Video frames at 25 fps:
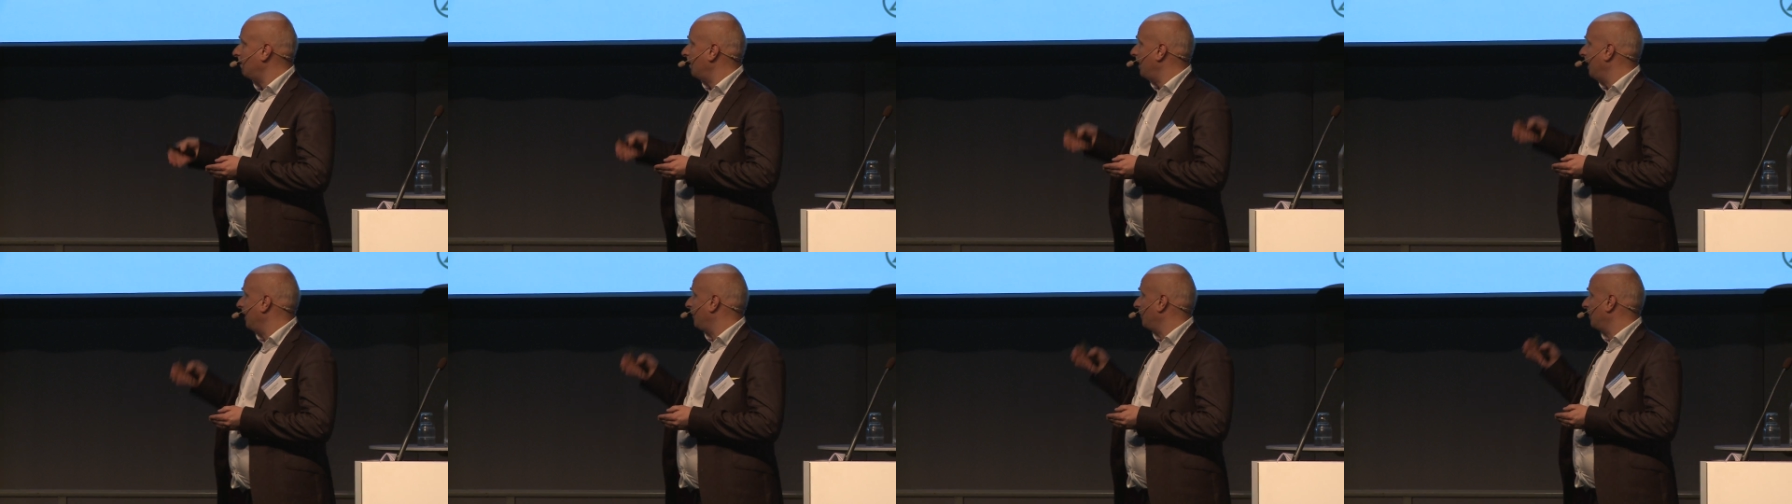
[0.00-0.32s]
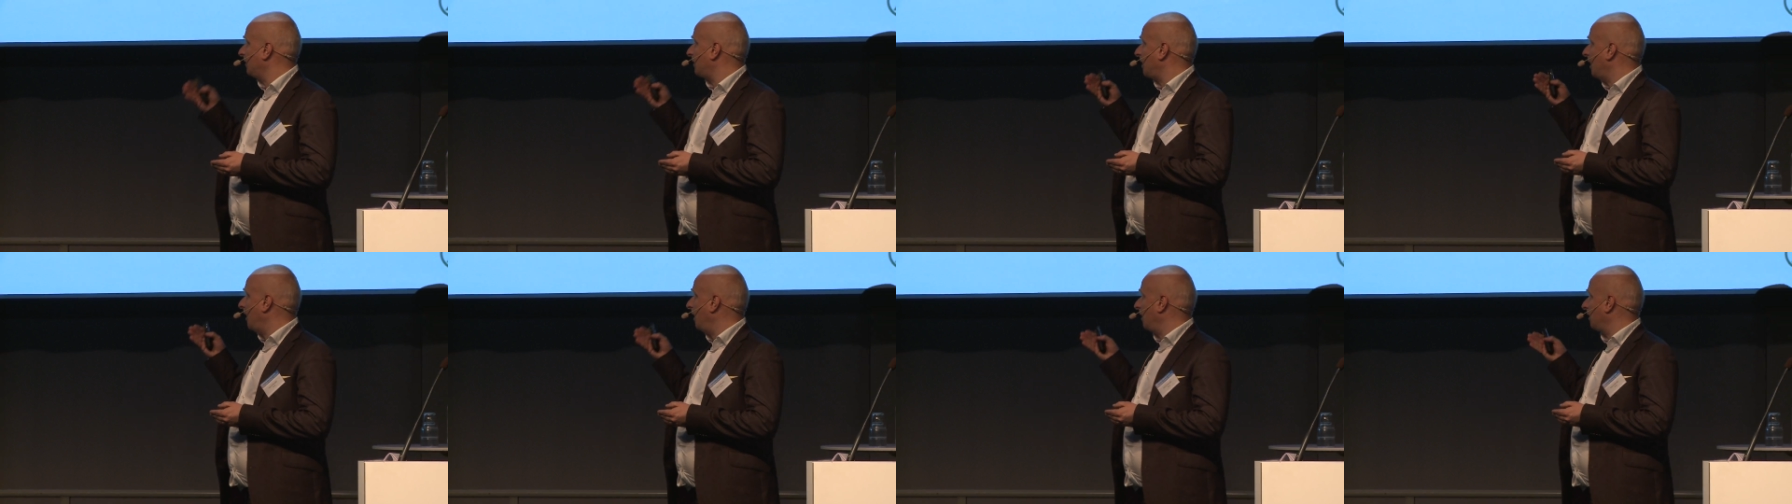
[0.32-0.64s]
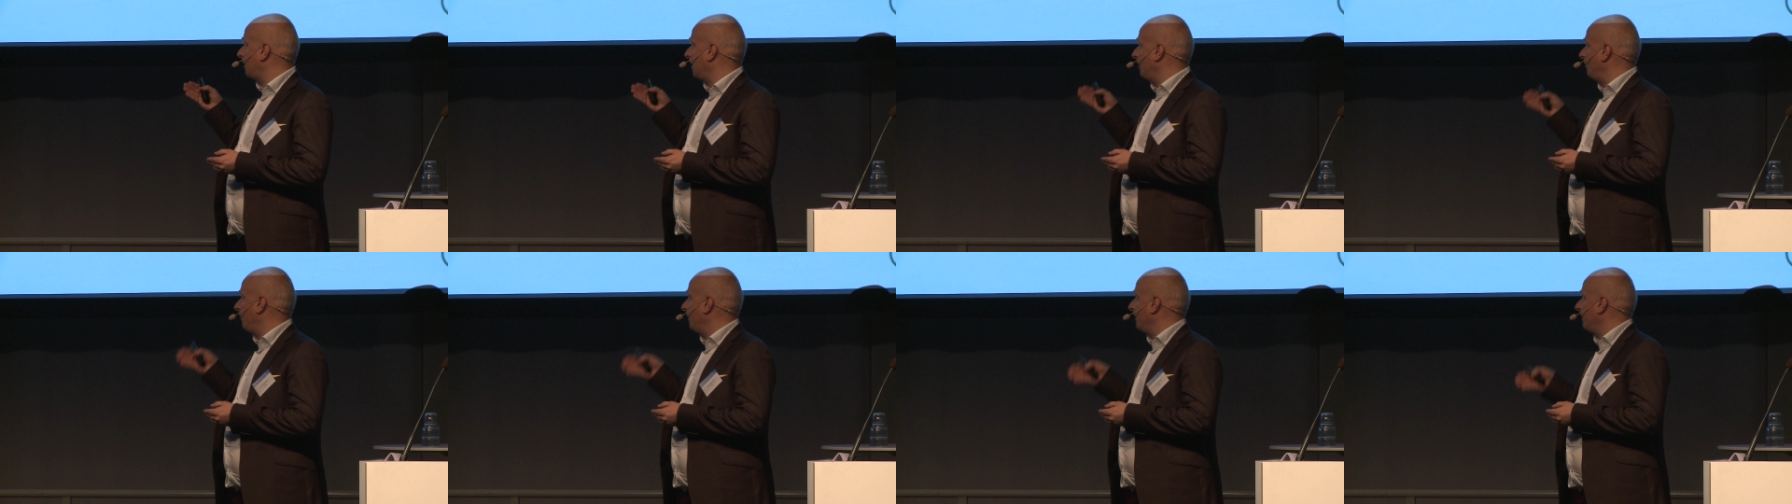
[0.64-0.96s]
it will
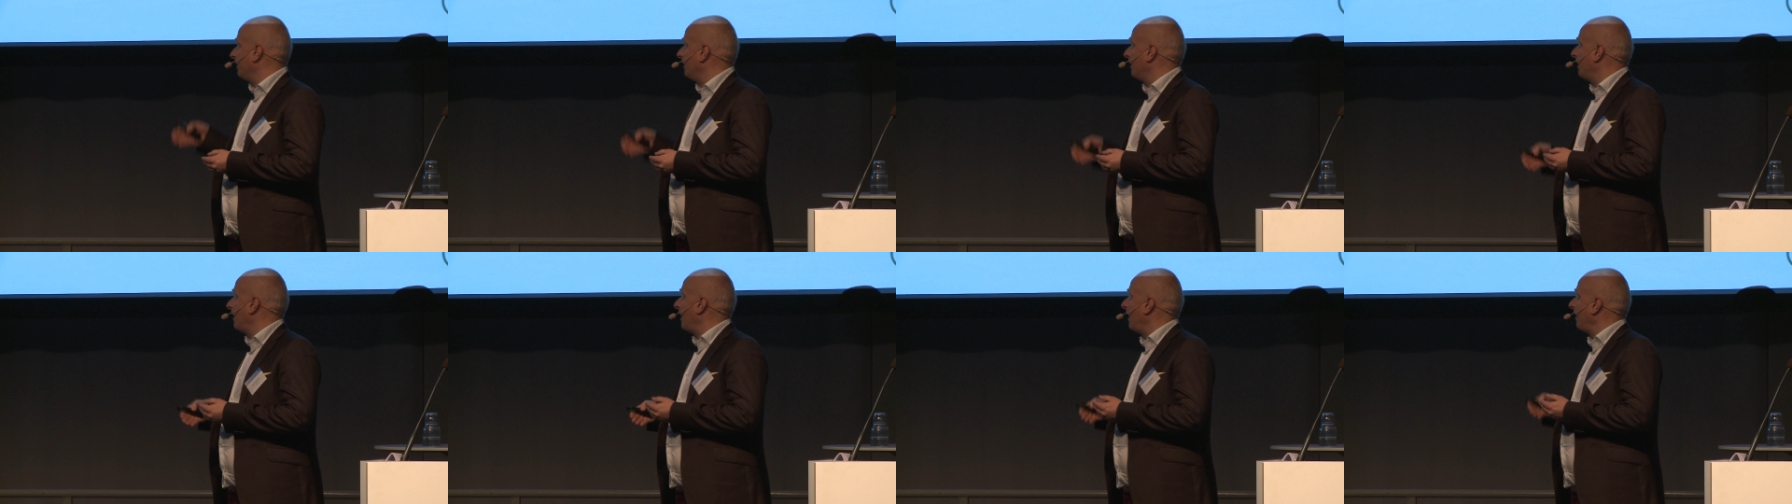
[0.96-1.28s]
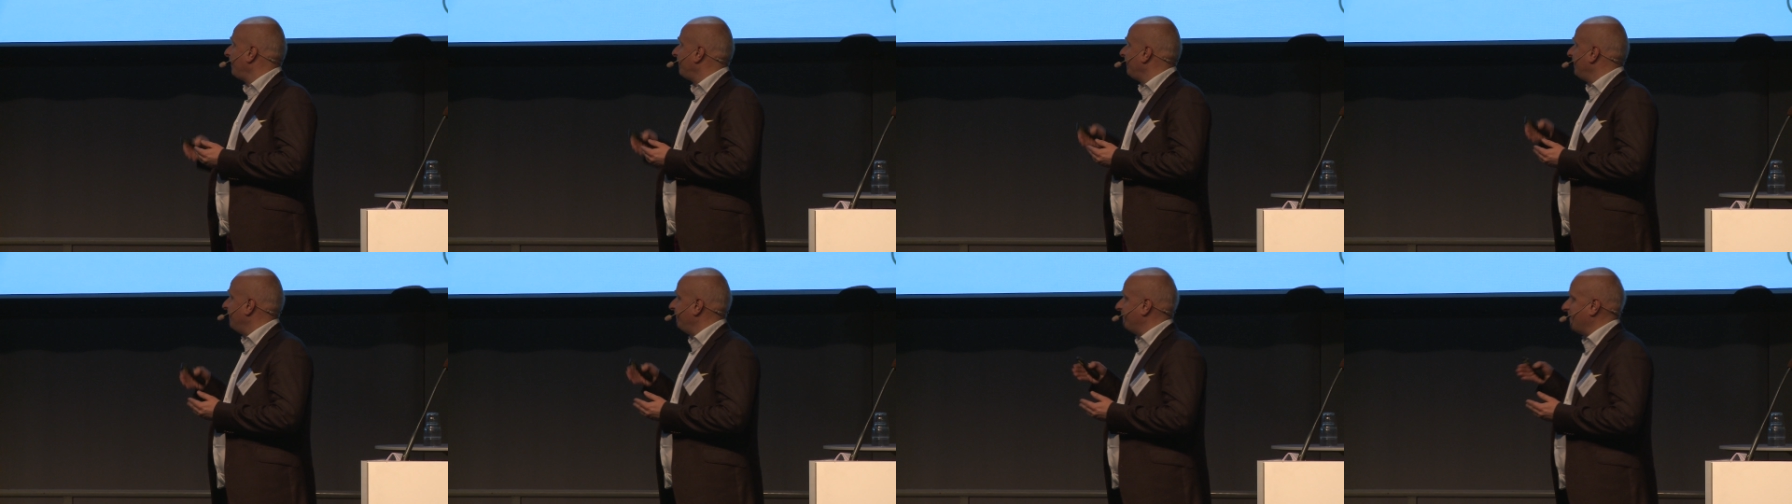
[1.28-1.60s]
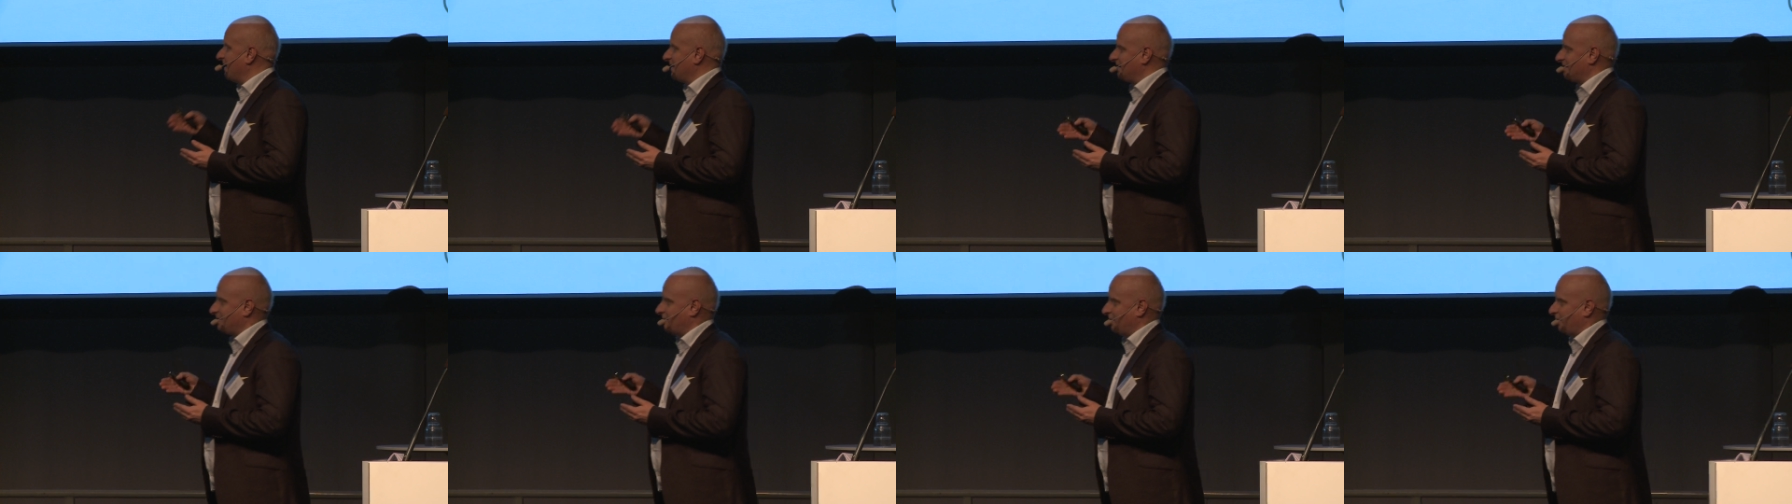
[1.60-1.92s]
conquer with the other
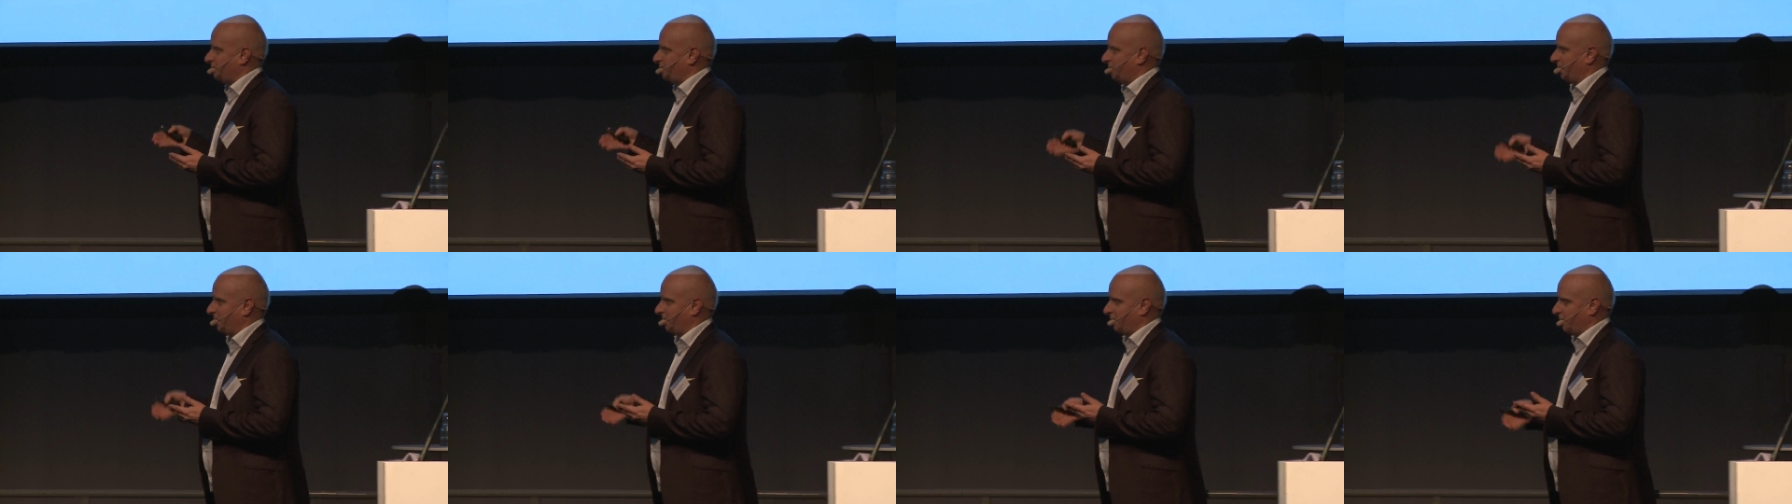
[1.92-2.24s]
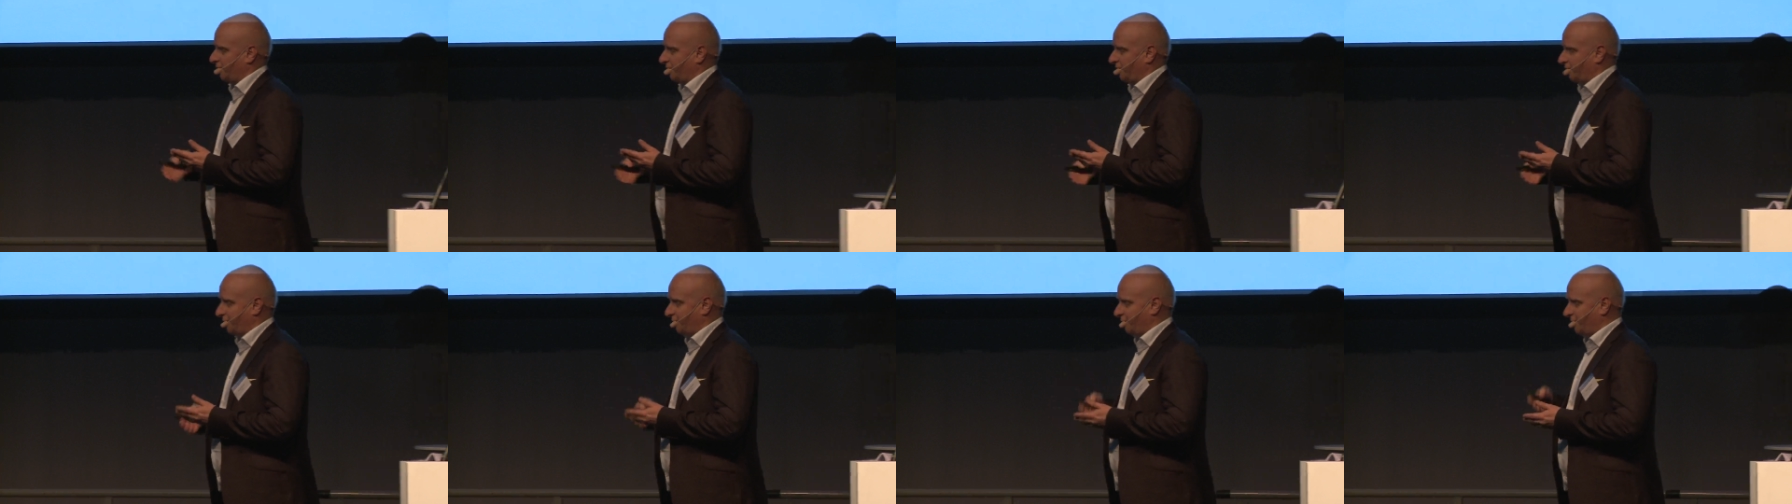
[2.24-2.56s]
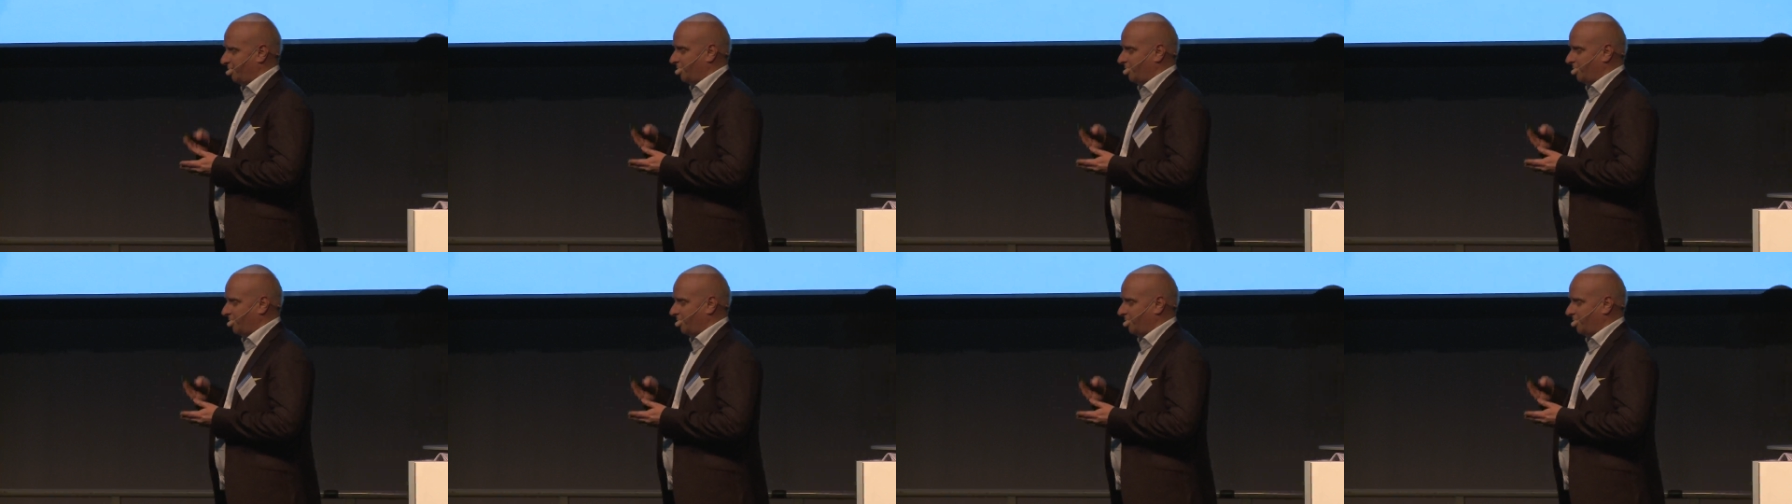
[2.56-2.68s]
investments we can do for